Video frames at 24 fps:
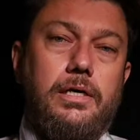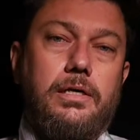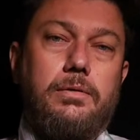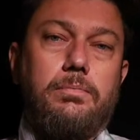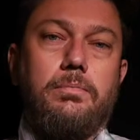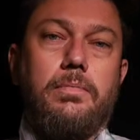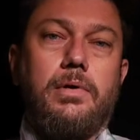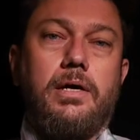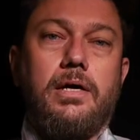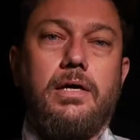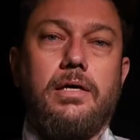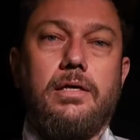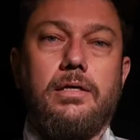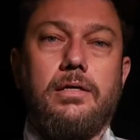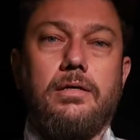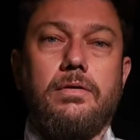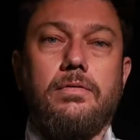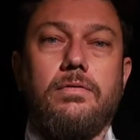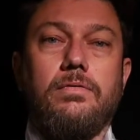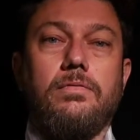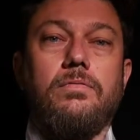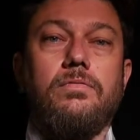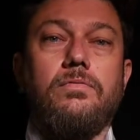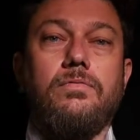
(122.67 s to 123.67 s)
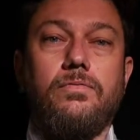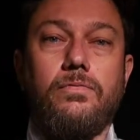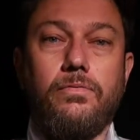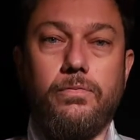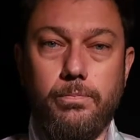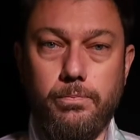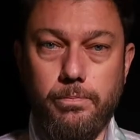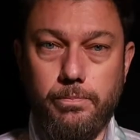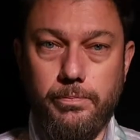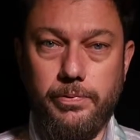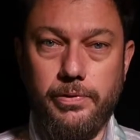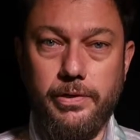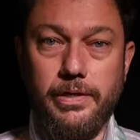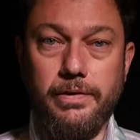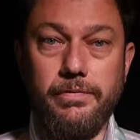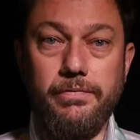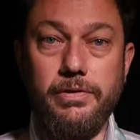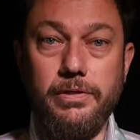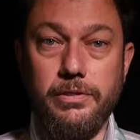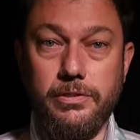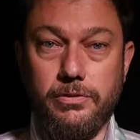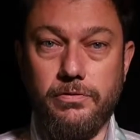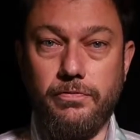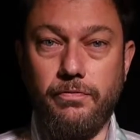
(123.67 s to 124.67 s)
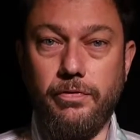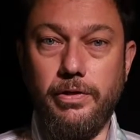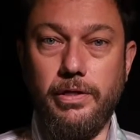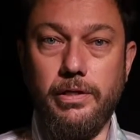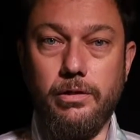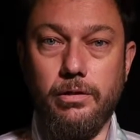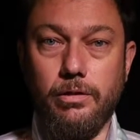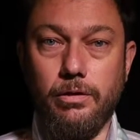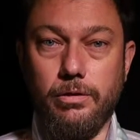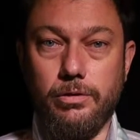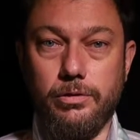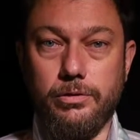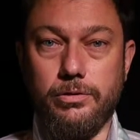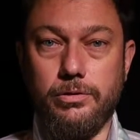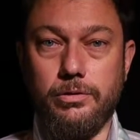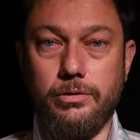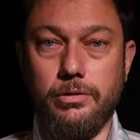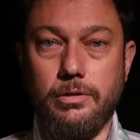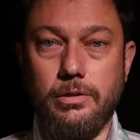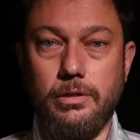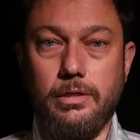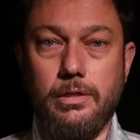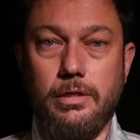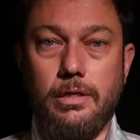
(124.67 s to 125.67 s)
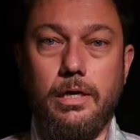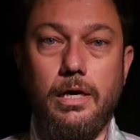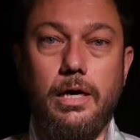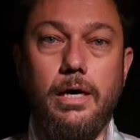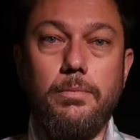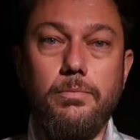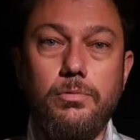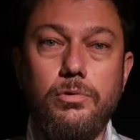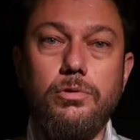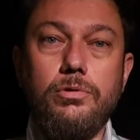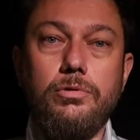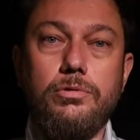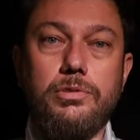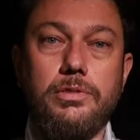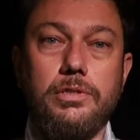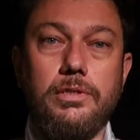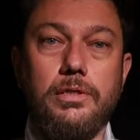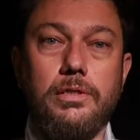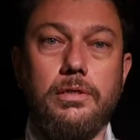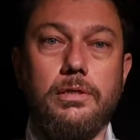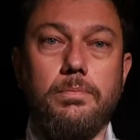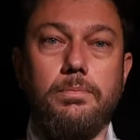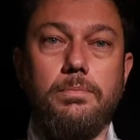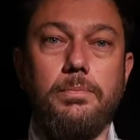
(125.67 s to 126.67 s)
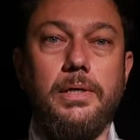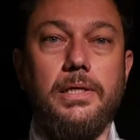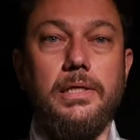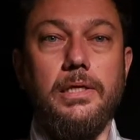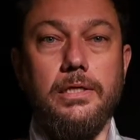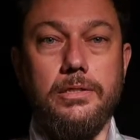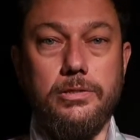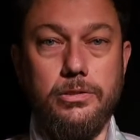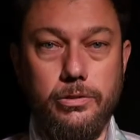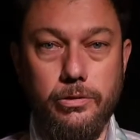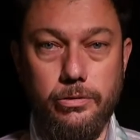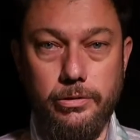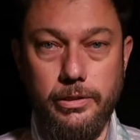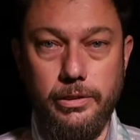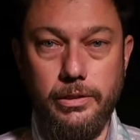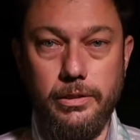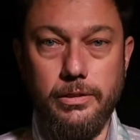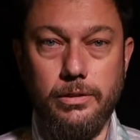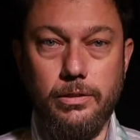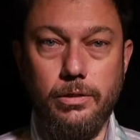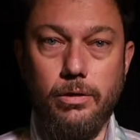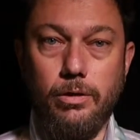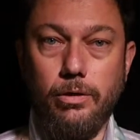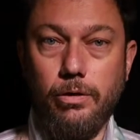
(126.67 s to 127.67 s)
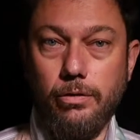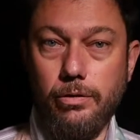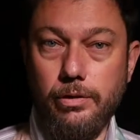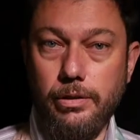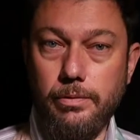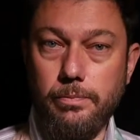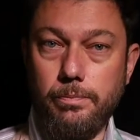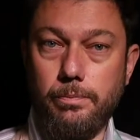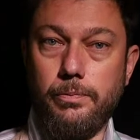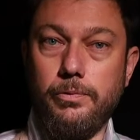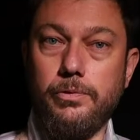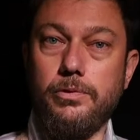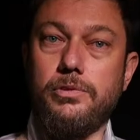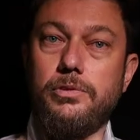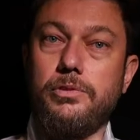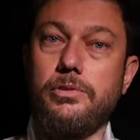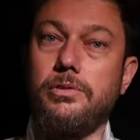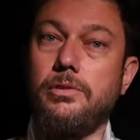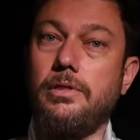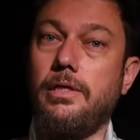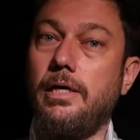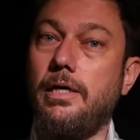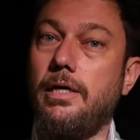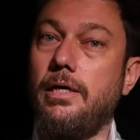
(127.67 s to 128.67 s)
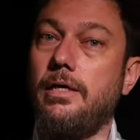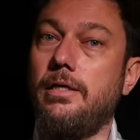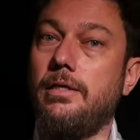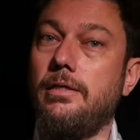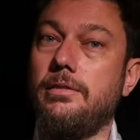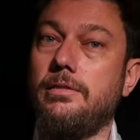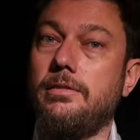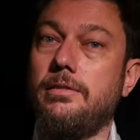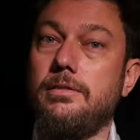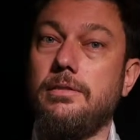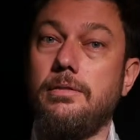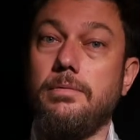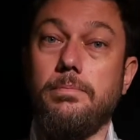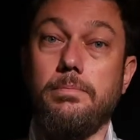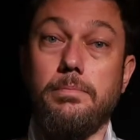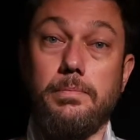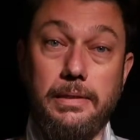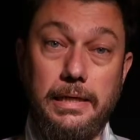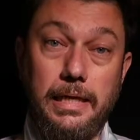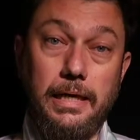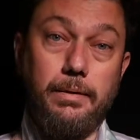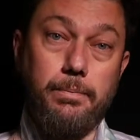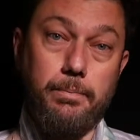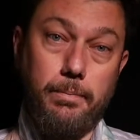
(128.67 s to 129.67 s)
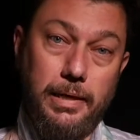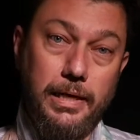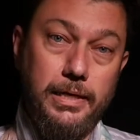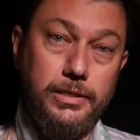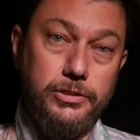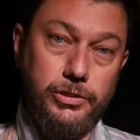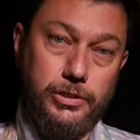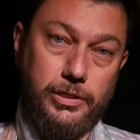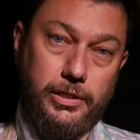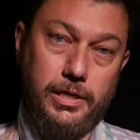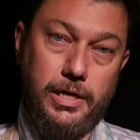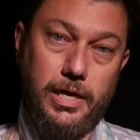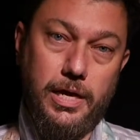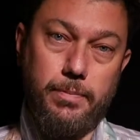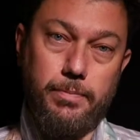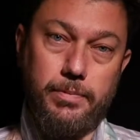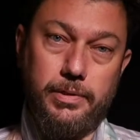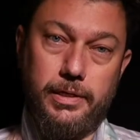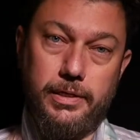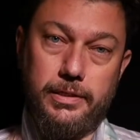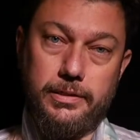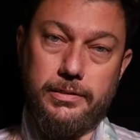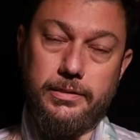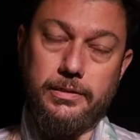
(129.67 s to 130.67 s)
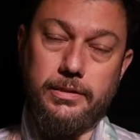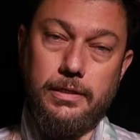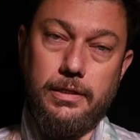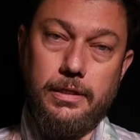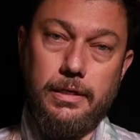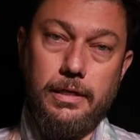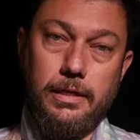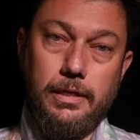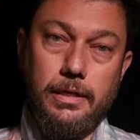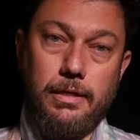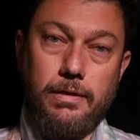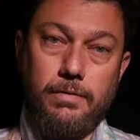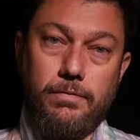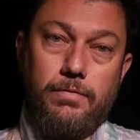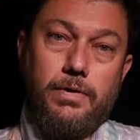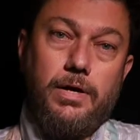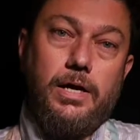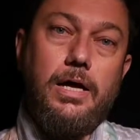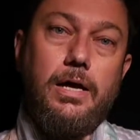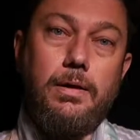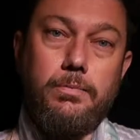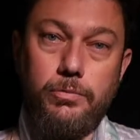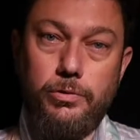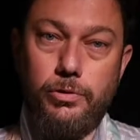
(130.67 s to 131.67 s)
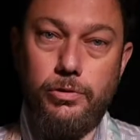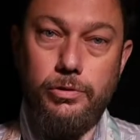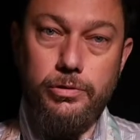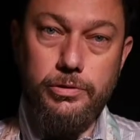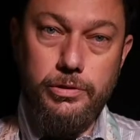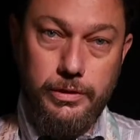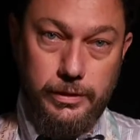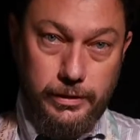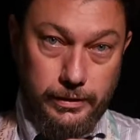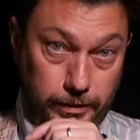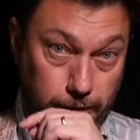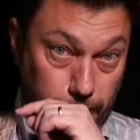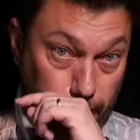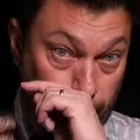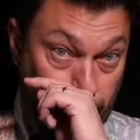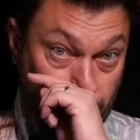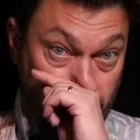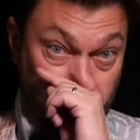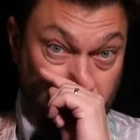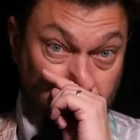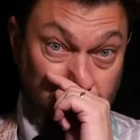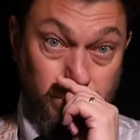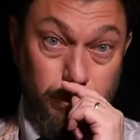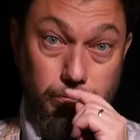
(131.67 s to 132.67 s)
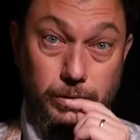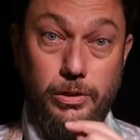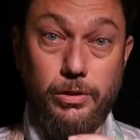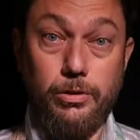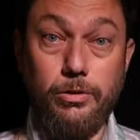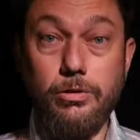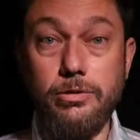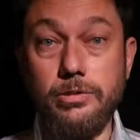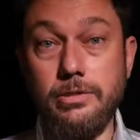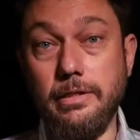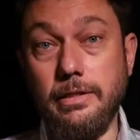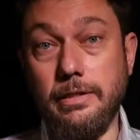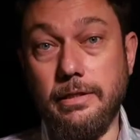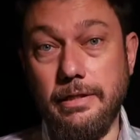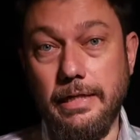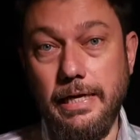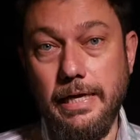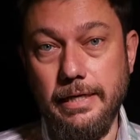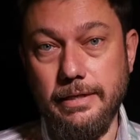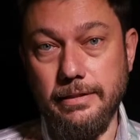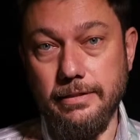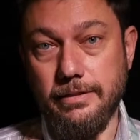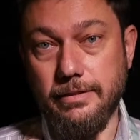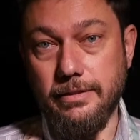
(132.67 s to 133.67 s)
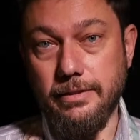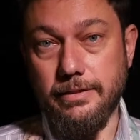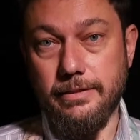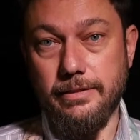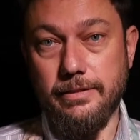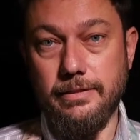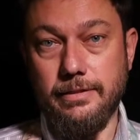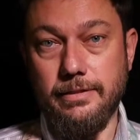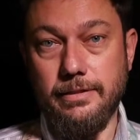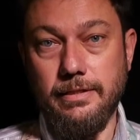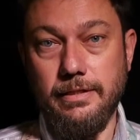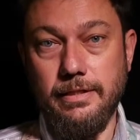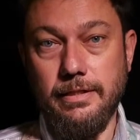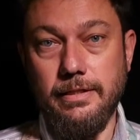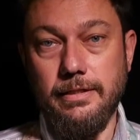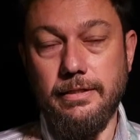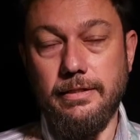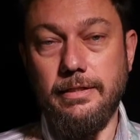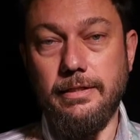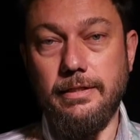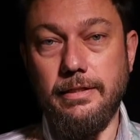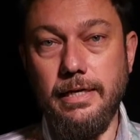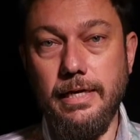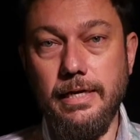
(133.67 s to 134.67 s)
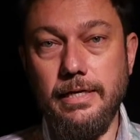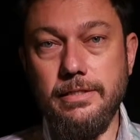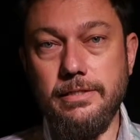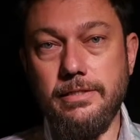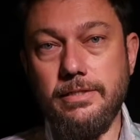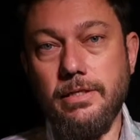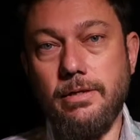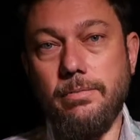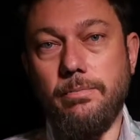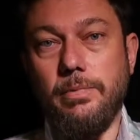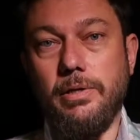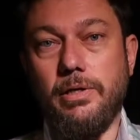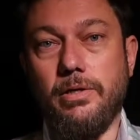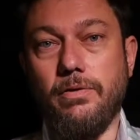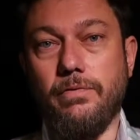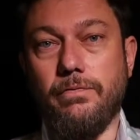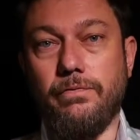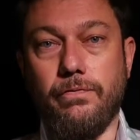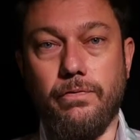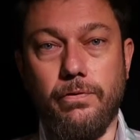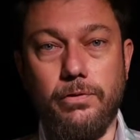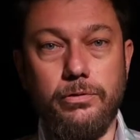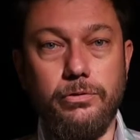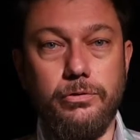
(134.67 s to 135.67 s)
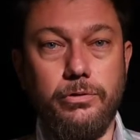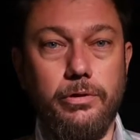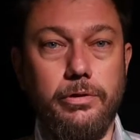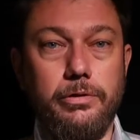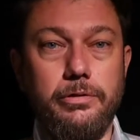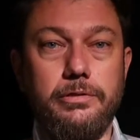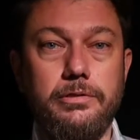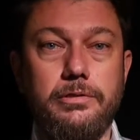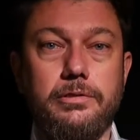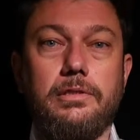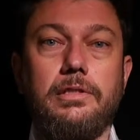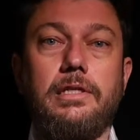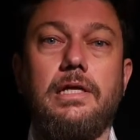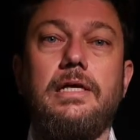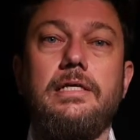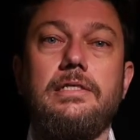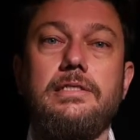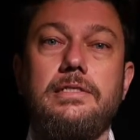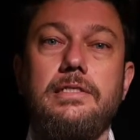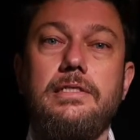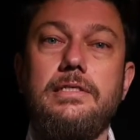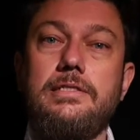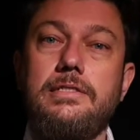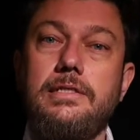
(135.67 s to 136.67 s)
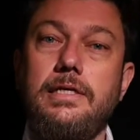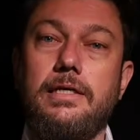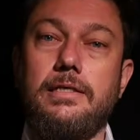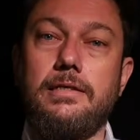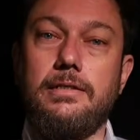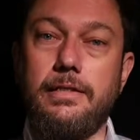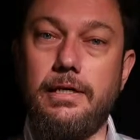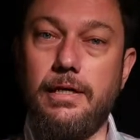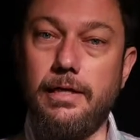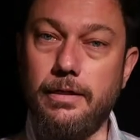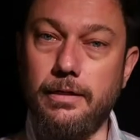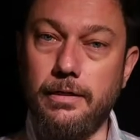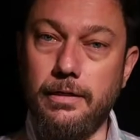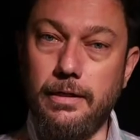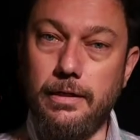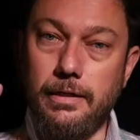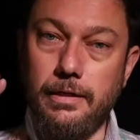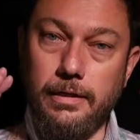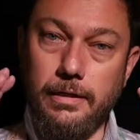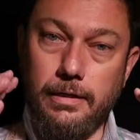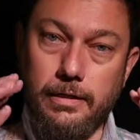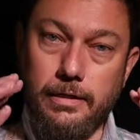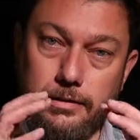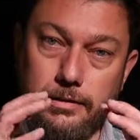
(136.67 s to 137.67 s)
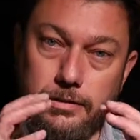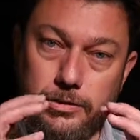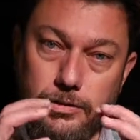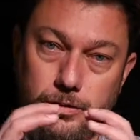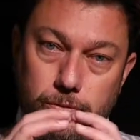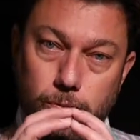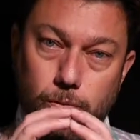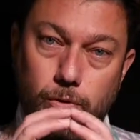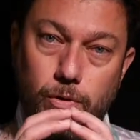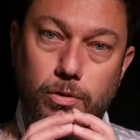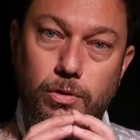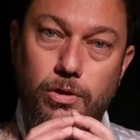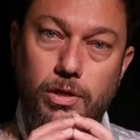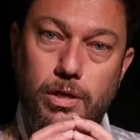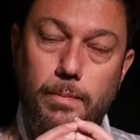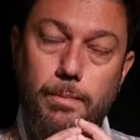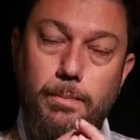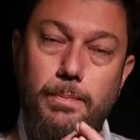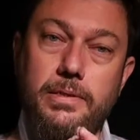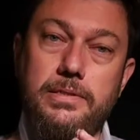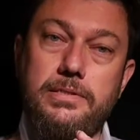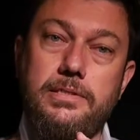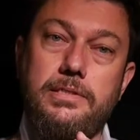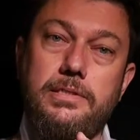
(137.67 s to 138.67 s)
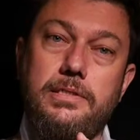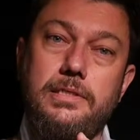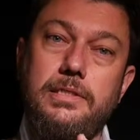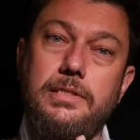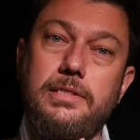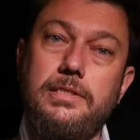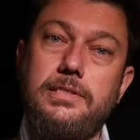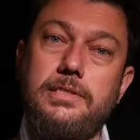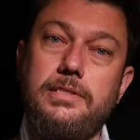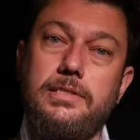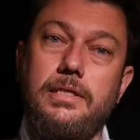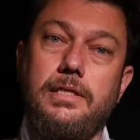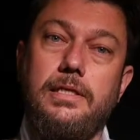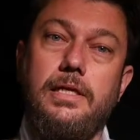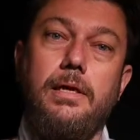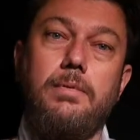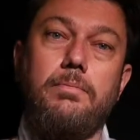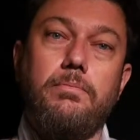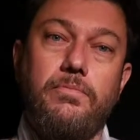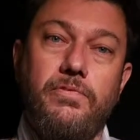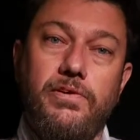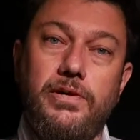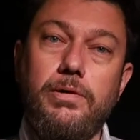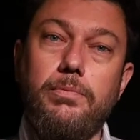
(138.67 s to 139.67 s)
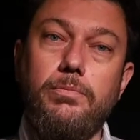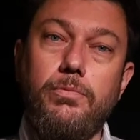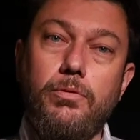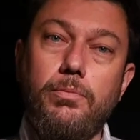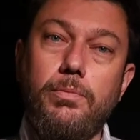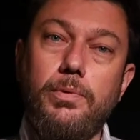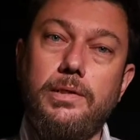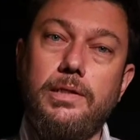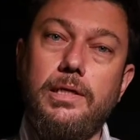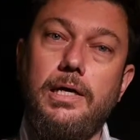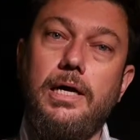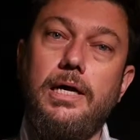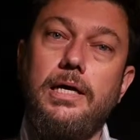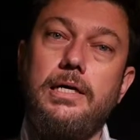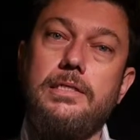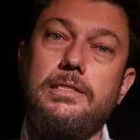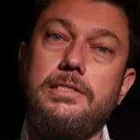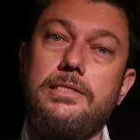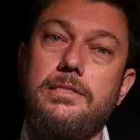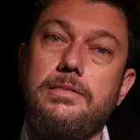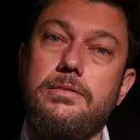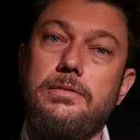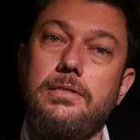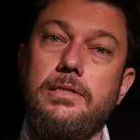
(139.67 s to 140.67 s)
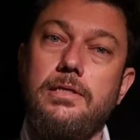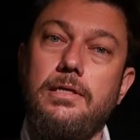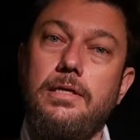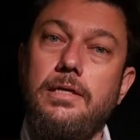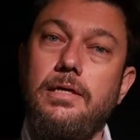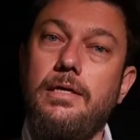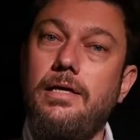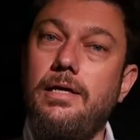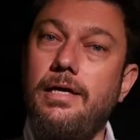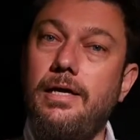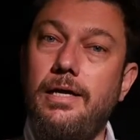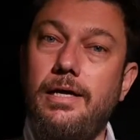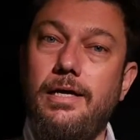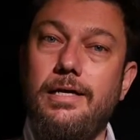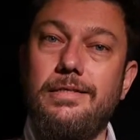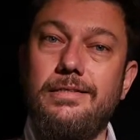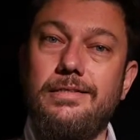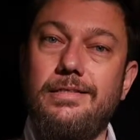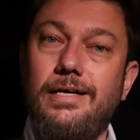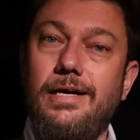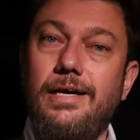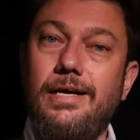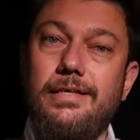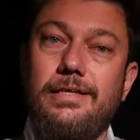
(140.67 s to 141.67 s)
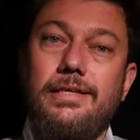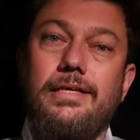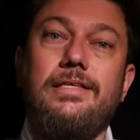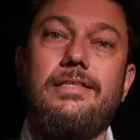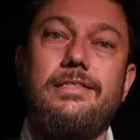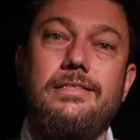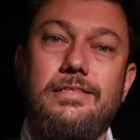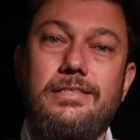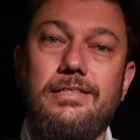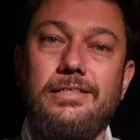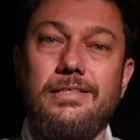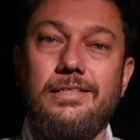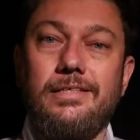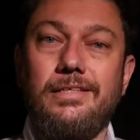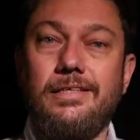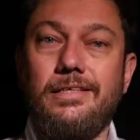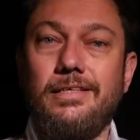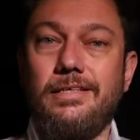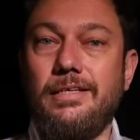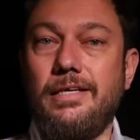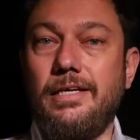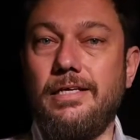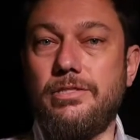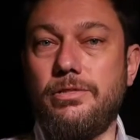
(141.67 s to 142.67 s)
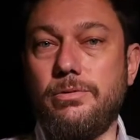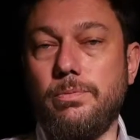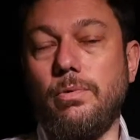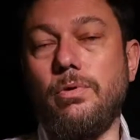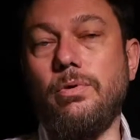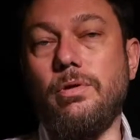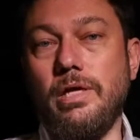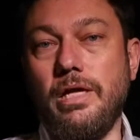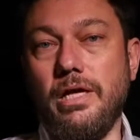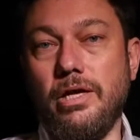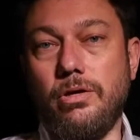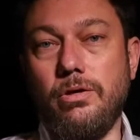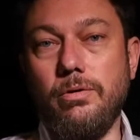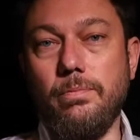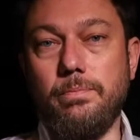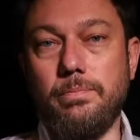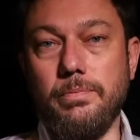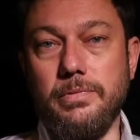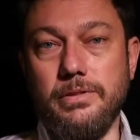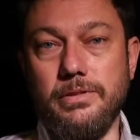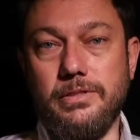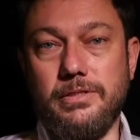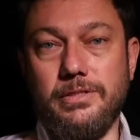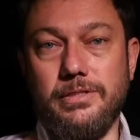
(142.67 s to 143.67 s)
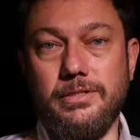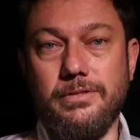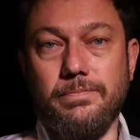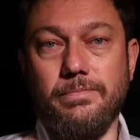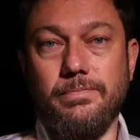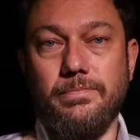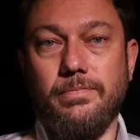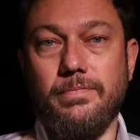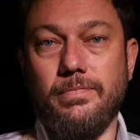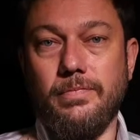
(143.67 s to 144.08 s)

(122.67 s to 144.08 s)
in my previous vlogs, I'm using Panasonic, Olympus, and Blackmagic cameras. Why I'm using them? Because the lenses. The lenses are micro four thirds lenses and they're small capacities, and I'm very mobilized and I need a small equipment.